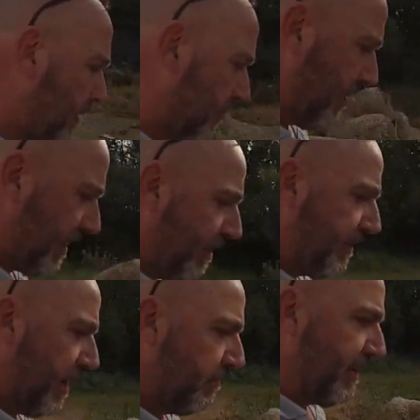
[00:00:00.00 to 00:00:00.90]
to be
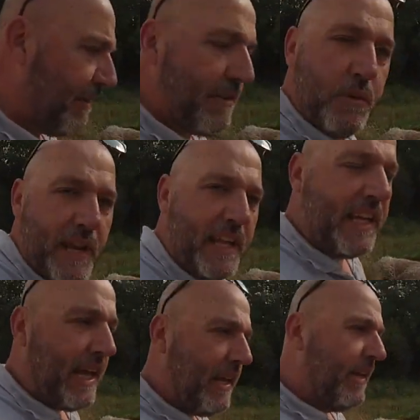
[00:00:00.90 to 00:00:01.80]
covered over and having all their
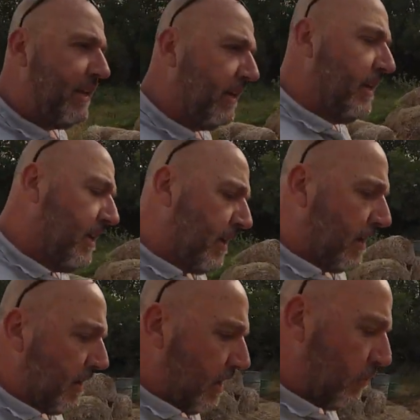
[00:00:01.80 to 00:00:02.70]
kit
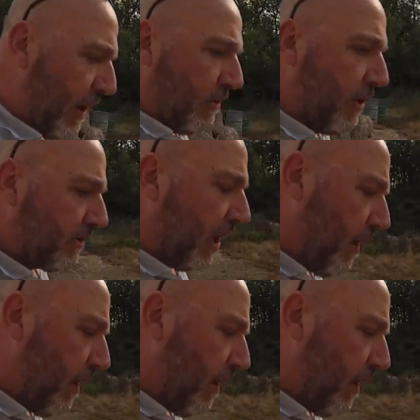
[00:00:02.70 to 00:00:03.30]
well looked